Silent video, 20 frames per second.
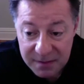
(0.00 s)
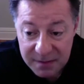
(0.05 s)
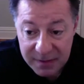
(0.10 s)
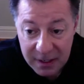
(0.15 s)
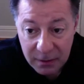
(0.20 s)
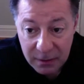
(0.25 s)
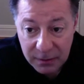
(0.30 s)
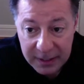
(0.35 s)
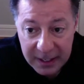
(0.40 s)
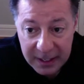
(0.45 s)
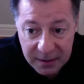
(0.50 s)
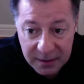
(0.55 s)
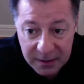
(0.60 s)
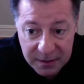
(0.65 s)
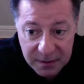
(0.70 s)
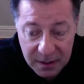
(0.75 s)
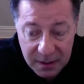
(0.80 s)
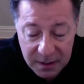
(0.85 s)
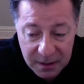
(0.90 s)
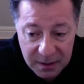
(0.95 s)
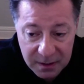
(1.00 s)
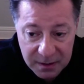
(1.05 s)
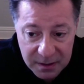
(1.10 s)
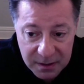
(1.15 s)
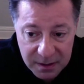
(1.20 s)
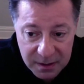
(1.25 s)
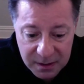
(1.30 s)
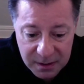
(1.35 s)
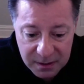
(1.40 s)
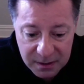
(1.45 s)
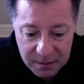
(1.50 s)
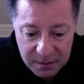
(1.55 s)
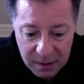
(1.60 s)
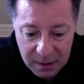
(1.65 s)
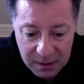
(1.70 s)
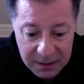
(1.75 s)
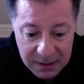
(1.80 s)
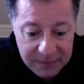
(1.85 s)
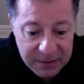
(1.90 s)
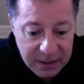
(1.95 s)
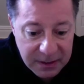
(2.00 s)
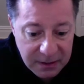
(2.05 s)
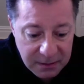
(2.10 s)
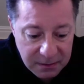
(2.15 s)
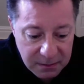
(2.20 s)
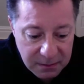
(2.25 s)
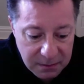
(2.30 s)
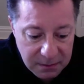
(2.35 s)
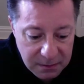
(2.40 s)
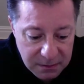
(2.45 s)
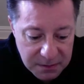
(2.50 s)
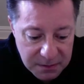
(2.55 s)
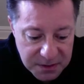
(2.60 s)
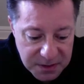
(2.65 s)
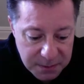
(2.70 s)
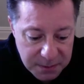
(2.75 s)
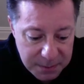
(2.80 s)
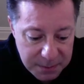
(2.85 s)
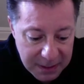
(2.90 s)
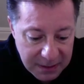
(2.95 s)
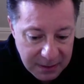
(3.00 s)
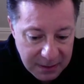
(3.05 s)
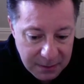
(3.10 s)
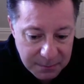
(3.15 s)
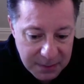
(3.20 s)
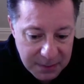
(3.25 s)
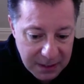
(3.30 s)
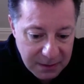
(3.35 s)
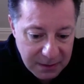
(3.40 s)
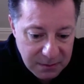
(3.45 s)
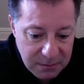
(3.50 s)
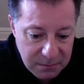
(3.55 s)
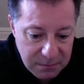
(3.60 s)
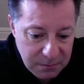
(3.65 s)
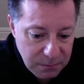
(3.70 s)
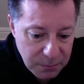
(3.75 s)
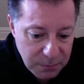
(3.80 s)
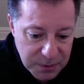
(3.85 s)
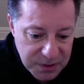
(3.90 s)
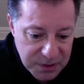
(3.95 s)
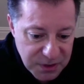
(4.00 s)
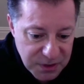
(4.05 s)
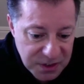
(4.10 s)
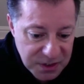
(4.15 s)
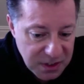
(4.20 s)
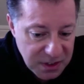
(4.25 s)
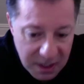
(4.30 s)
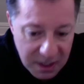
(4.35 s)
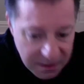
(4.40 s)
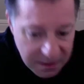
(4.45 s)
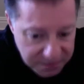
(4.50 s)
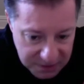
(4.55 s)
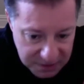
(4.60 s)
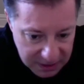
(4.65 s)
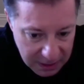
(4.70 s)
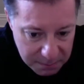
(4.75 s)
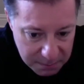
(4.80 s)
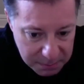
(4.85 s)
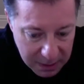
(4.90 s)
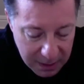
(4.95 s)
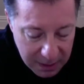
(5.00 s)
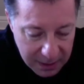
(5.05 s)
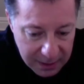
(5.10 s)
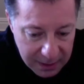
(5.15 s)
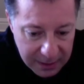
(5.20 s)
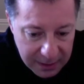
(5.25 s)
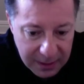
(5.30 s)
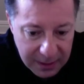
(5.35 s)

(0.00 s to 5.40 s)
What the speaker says: And I only had a living stipendium that was just enough to get by.